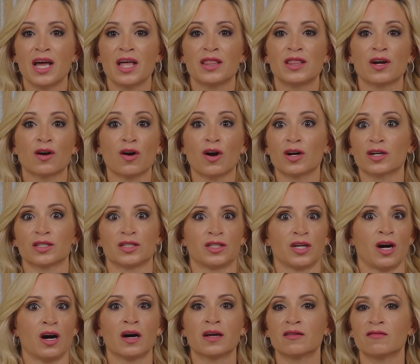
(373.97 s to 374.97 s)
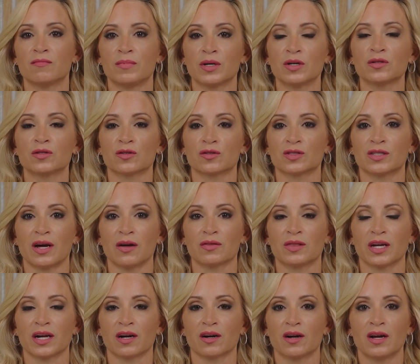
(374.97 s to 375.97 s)
There are a ton of builders out
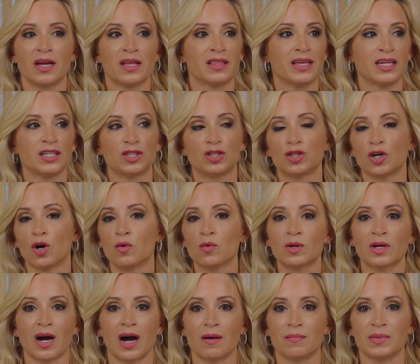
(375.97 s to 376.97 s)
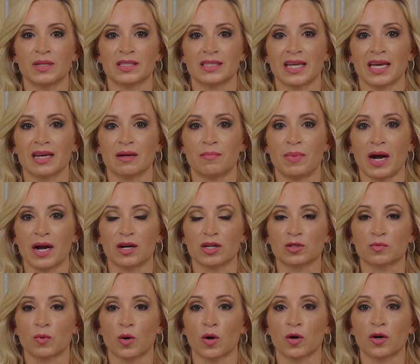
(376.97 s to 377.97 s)
there that don't compensate a buyer's
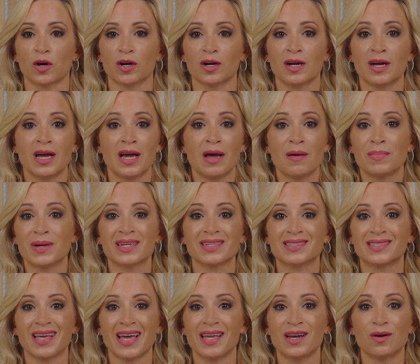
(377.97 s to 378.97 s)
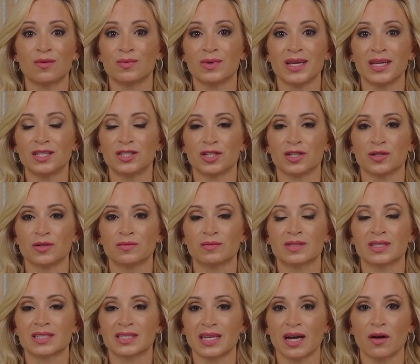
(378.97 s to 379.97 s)
broker because they don't need
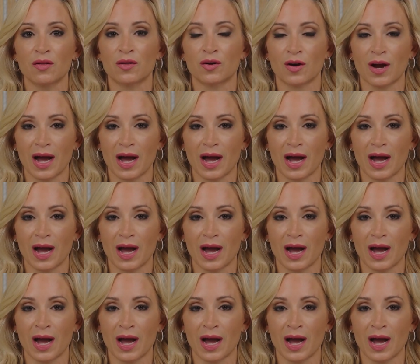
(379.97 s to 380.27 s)
to sell their